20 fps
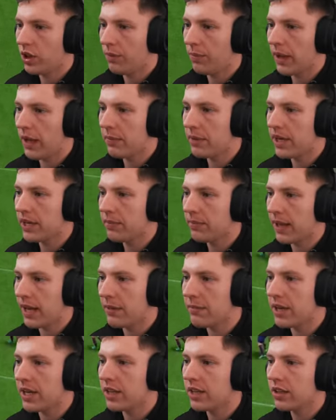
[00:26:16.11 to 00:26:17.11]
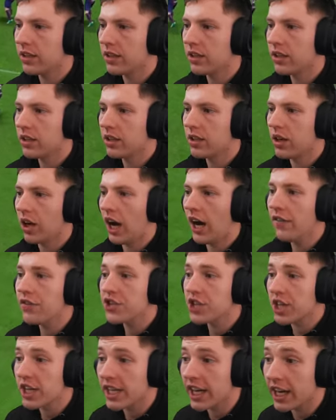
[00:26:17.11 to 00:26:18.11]
Oh, play me, play me.
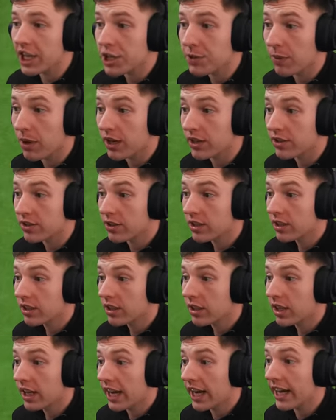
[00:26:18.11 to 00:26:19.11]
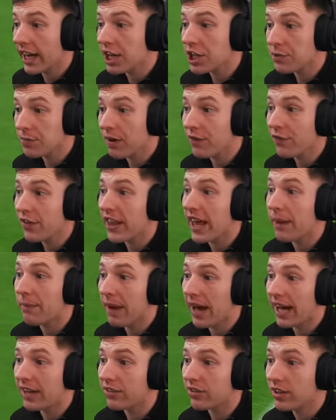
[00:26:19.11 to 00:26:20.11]
Iversen, you get a sprint. You get a sprint for that,
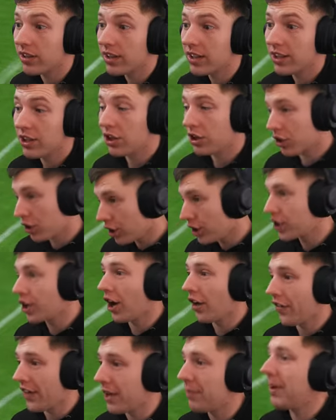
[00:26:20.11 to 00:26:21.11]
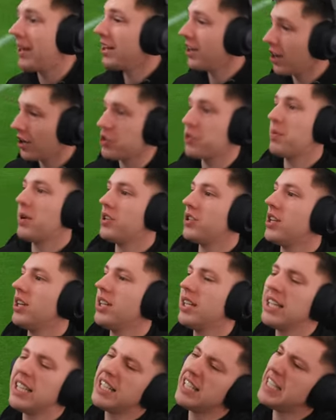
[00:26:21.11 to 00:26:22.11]
mate. You could have got there, but you're not
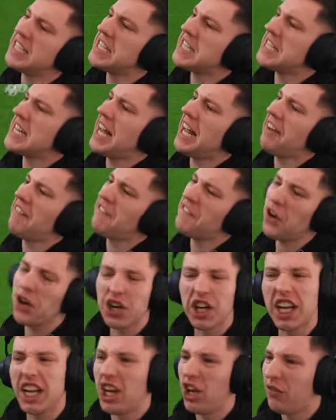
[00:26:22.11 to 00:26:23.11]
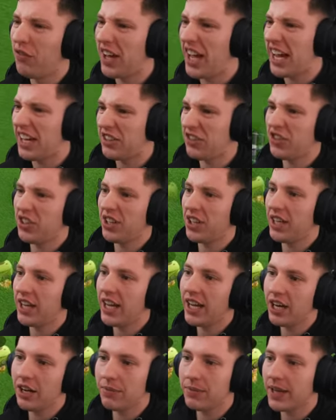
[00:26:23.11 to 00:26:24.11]
sprinting. Fucking love it.
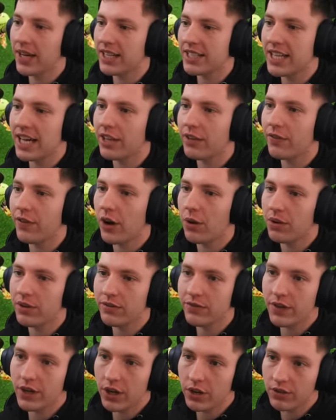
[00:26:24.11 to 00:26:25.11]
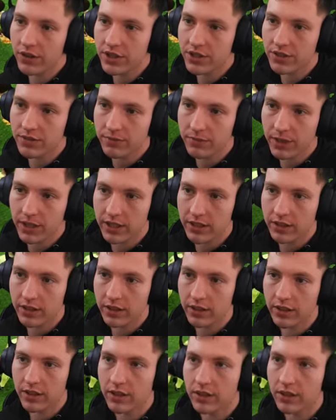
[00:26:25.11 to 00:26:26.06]
And I'm going to take the throw in for no reason. Brilliant.